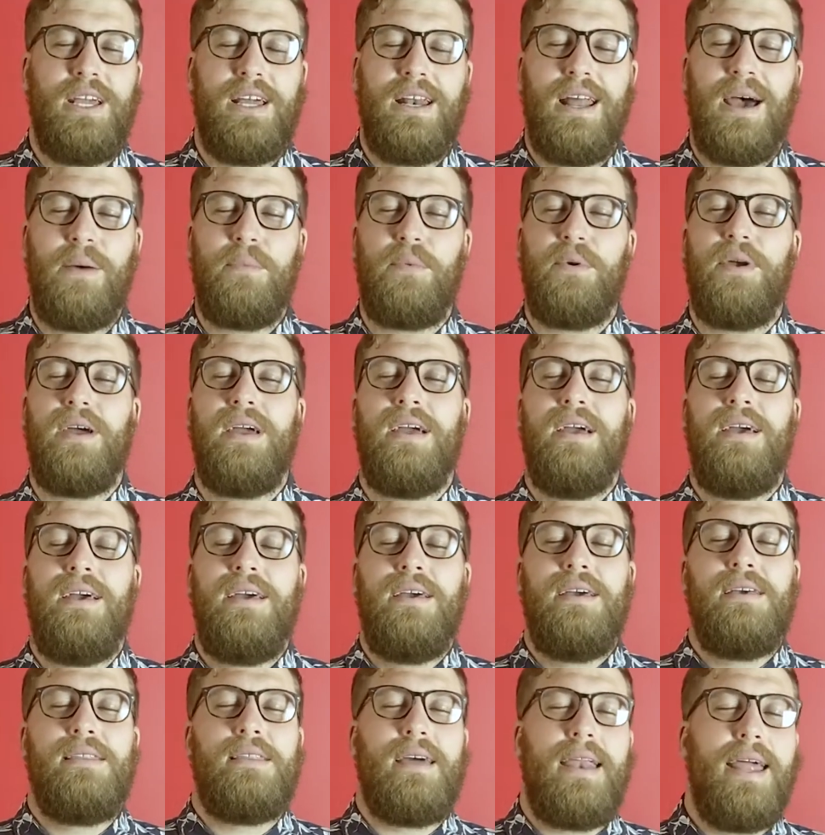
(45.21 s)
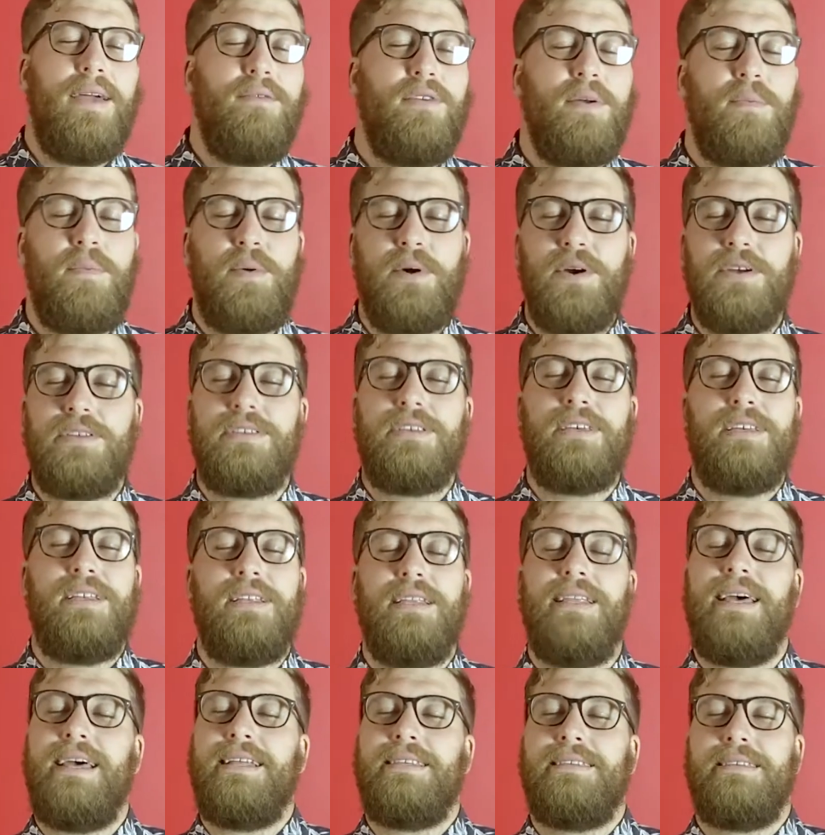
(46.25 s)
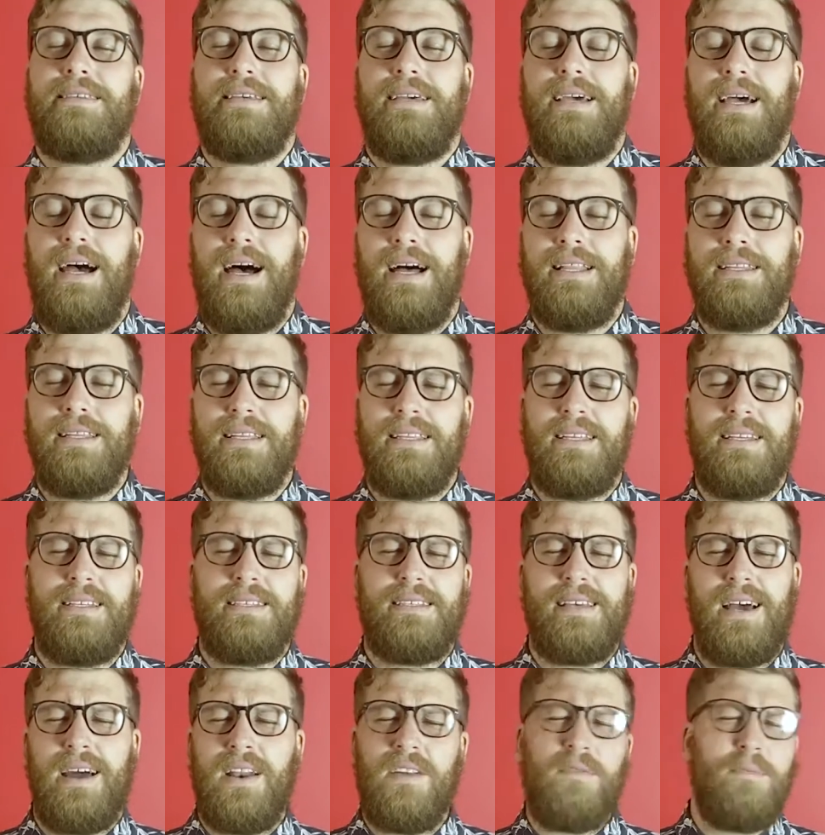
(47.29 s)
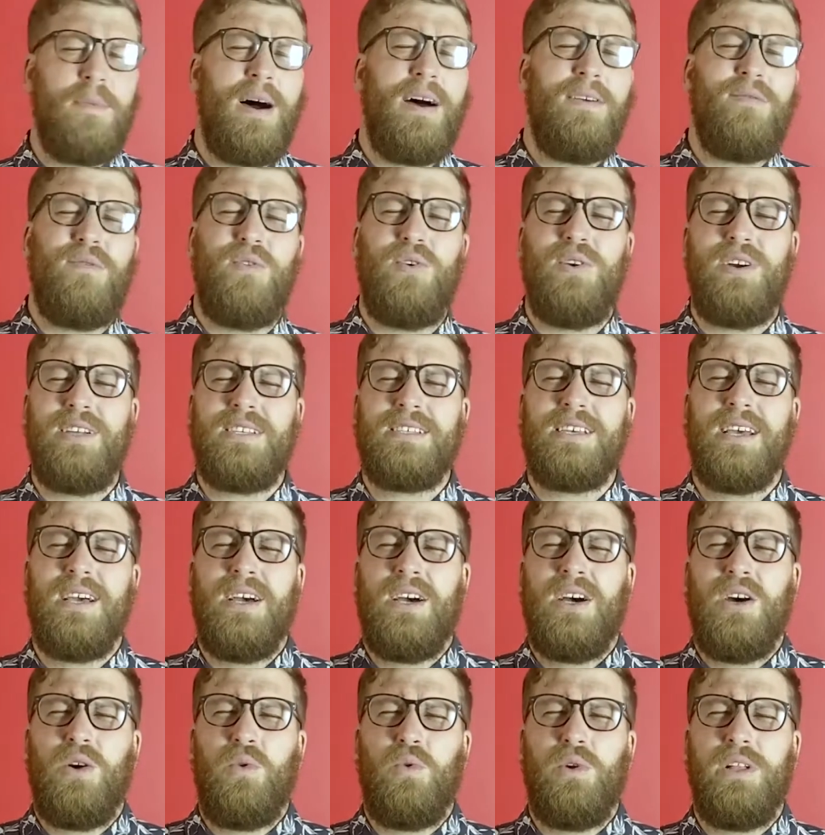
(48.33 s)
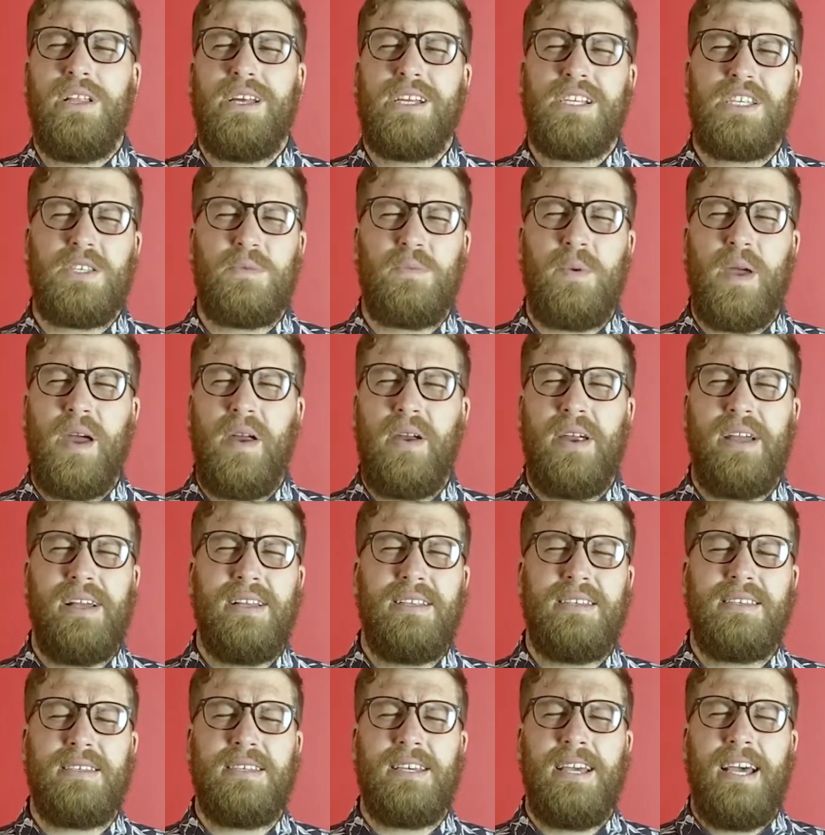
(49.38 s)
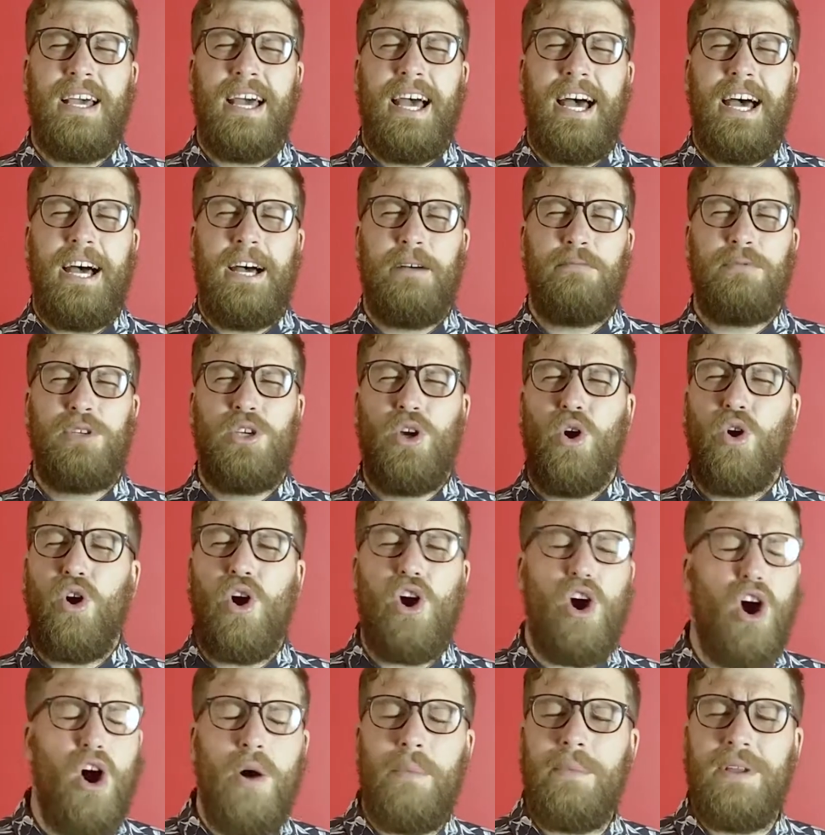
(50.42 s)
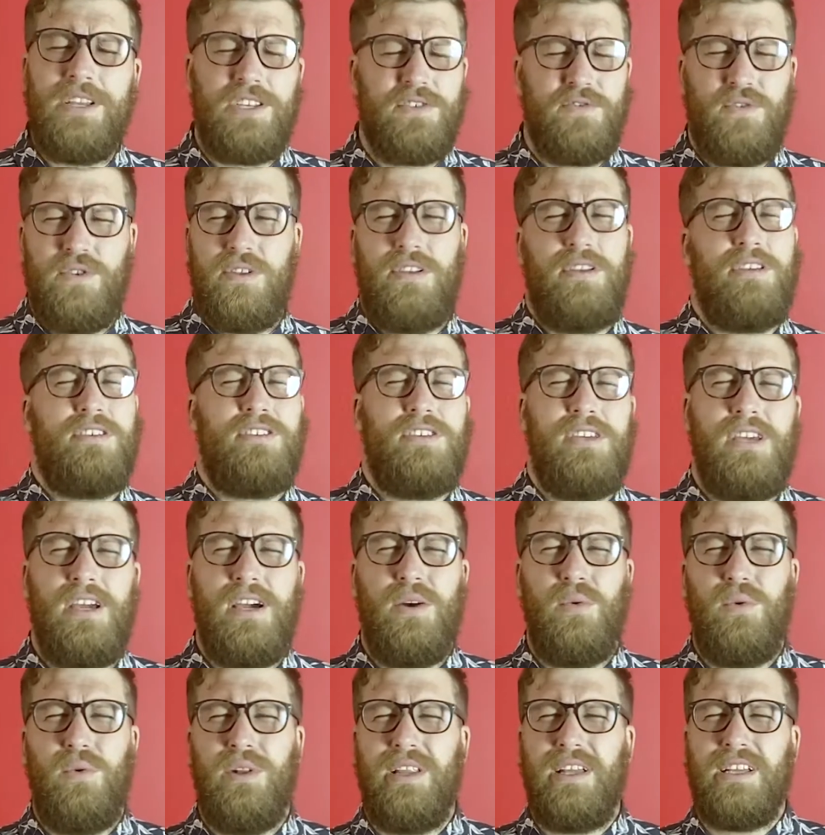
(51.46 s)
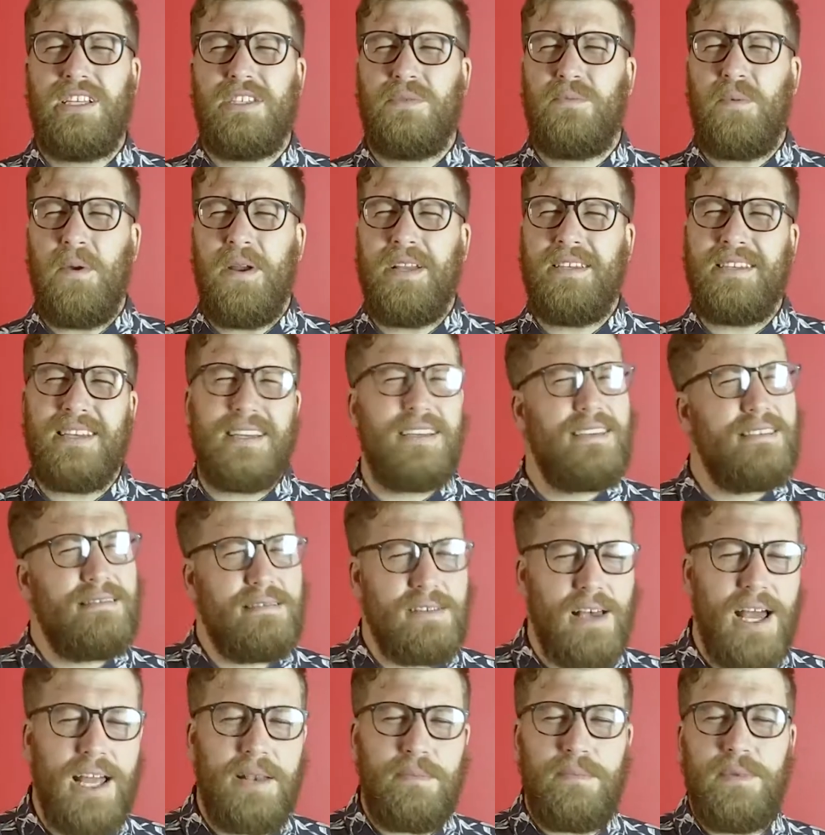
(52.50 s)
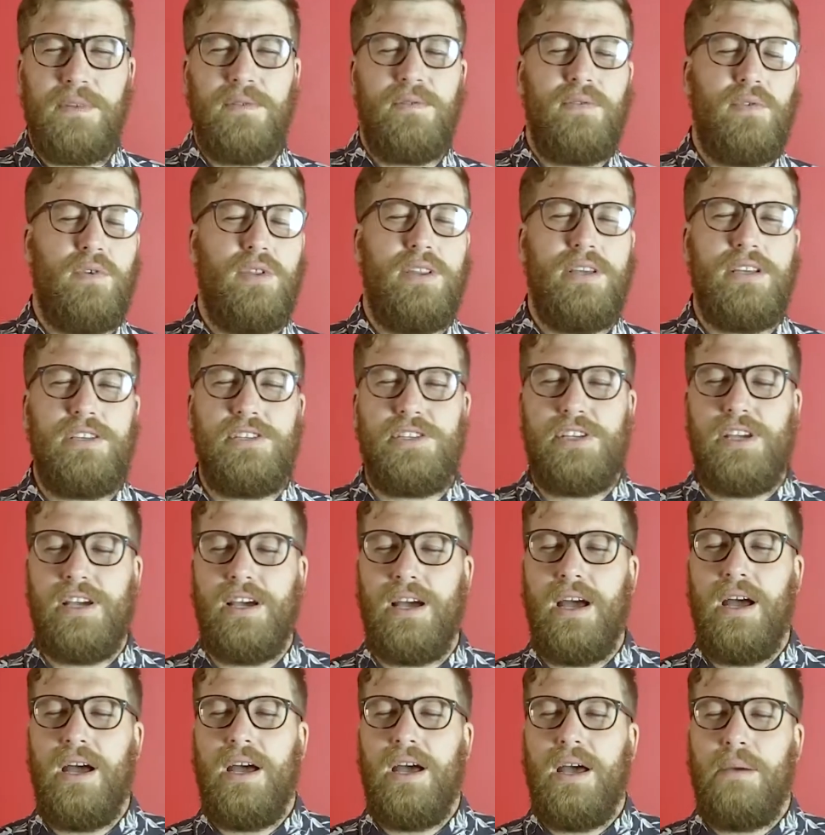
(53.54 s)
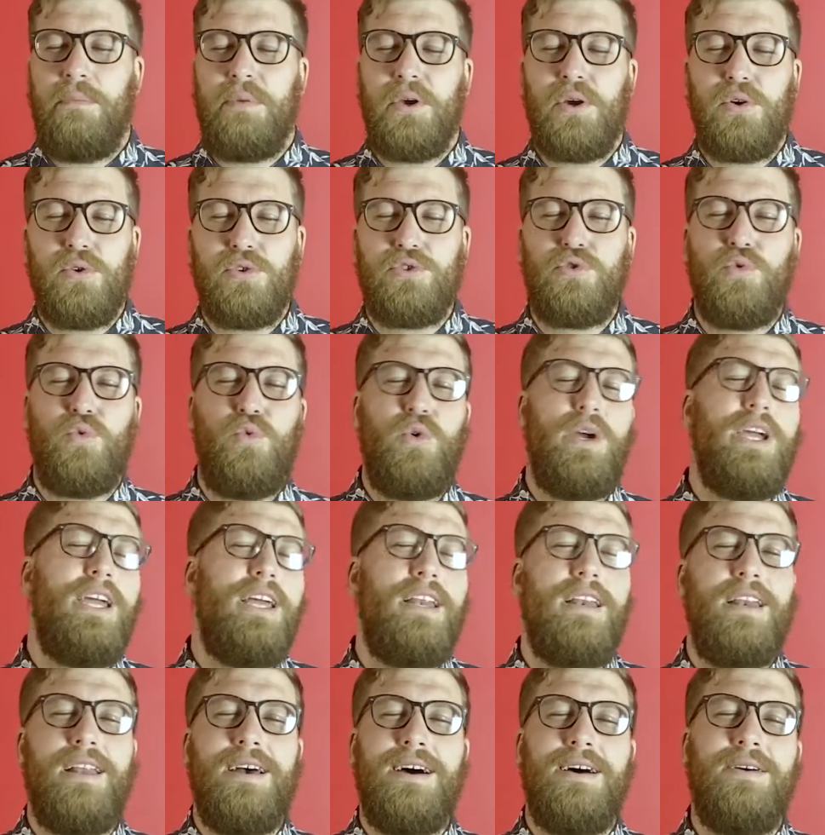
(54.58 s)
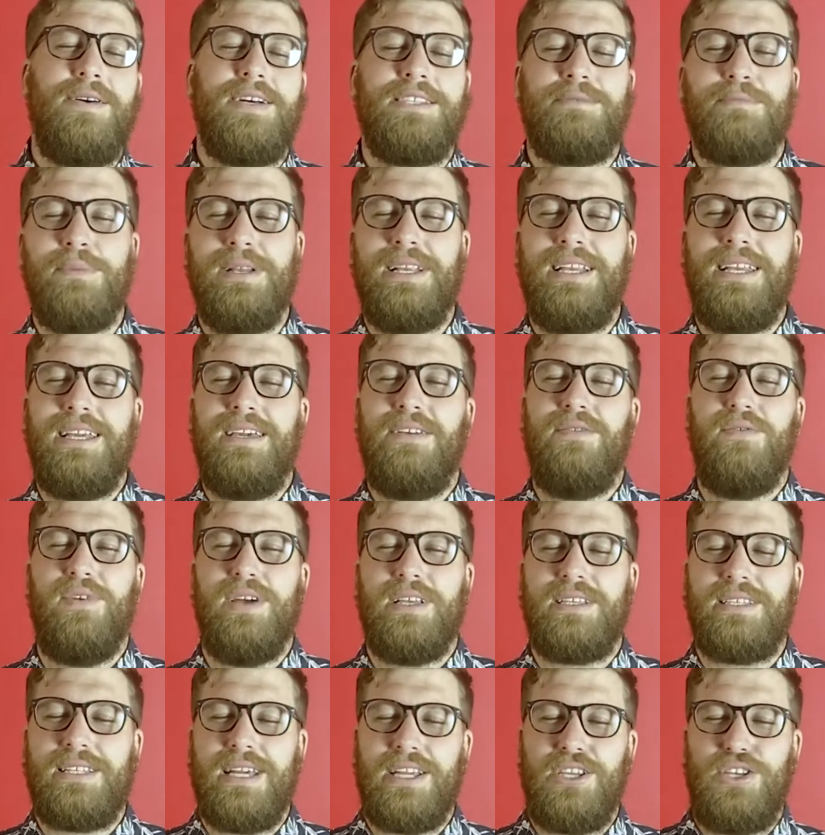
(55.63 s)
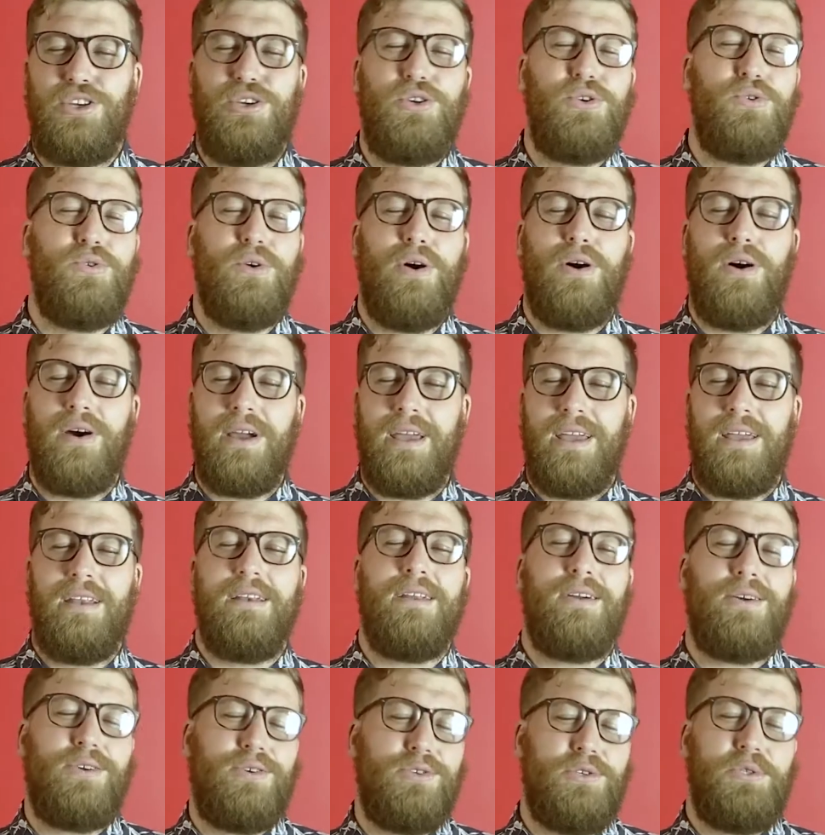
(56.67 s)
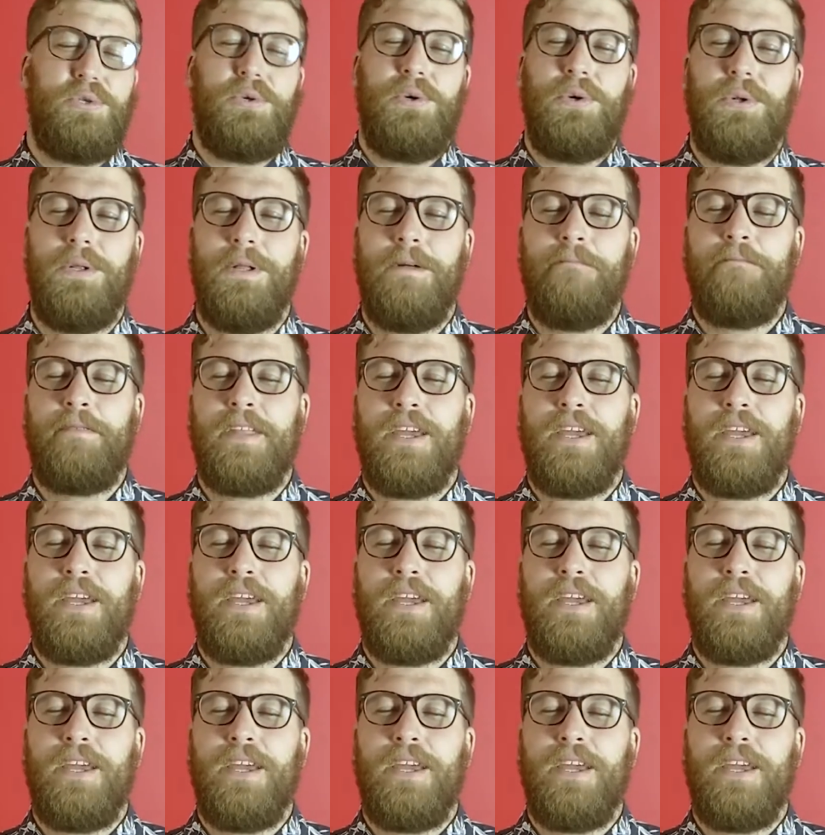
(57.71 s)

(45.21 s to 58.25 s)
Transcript: And I pray that every person that's uh, under the sound of my voice will experience um, your calmness for this year. We'll experience excitement for this year because we know as believers that you are in control.